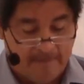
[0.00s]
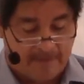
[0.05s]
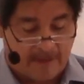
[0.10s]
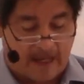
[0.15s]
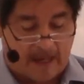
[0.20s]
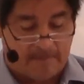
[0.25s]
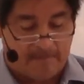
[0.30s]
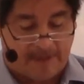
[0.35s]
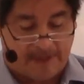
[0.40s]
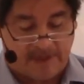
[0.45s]

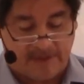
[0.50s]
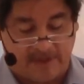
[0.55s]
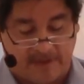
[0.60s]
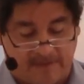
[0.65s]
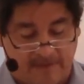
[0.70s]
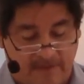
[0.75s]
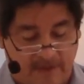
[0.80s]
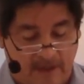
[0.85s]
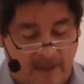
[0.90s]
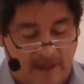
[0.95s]
and
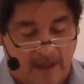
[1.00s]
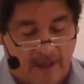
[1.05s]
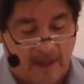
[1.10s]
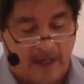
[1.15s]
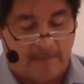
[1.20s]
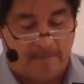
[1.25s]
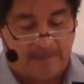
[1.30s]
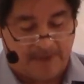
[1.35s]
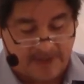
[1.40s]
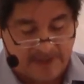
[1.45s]

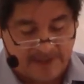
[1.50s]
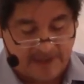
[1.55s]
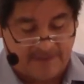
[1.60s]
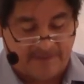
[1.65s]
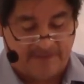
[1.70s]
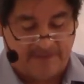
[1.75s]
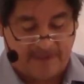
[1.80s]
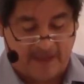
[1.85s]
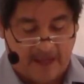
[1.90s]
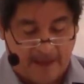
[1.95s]

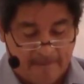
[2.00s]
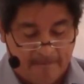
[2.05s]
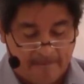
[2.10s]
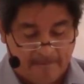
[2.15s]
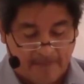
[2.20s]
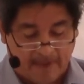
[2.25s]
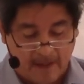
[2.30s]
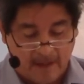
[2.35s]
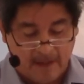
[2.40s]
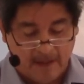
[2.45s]
perceive them.
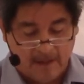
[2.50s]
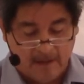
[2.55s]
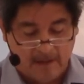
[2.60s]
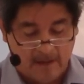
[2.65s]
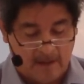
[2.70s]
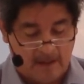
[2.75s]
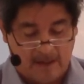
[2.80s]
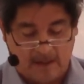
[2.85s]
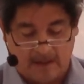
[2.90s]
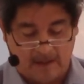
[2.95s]

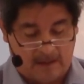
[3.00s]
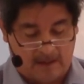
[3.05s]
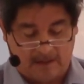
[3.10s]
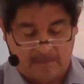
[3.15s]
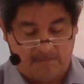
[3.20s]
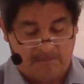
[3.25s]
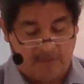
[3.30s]
Like